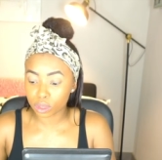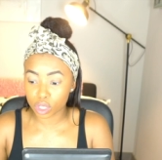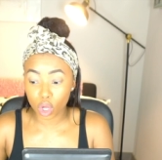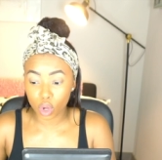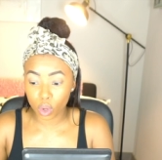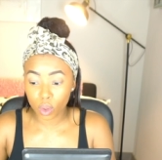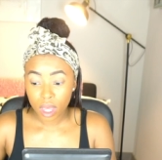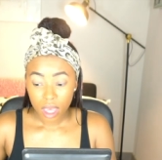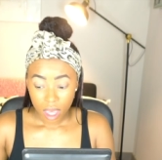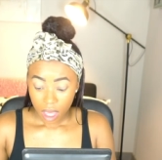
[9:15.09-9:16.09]
So
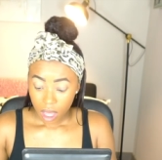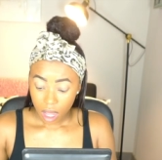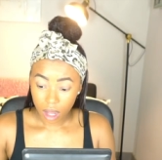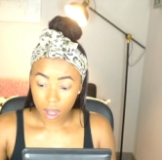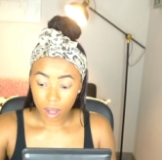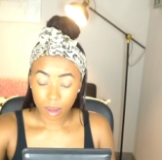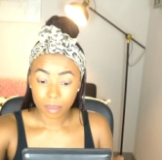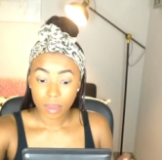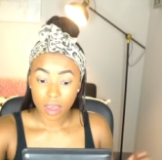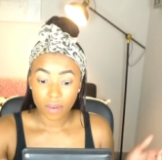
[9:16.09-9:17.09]

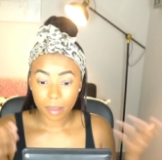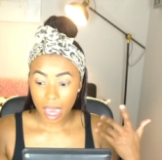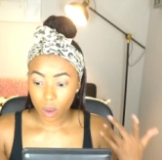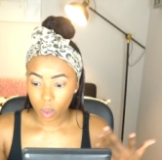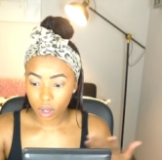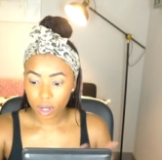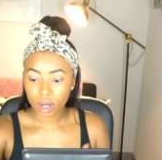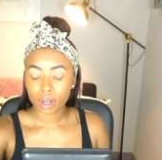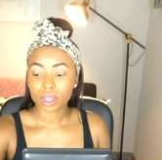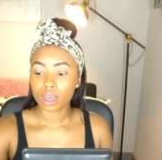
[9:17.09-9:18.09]
um, if I'm at
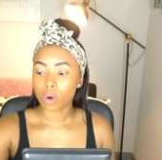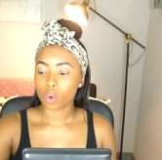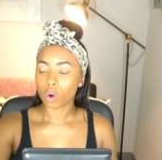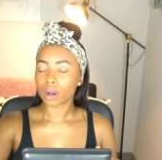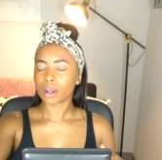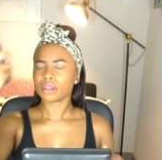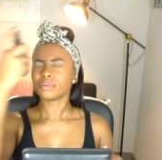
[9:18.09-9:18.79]
work or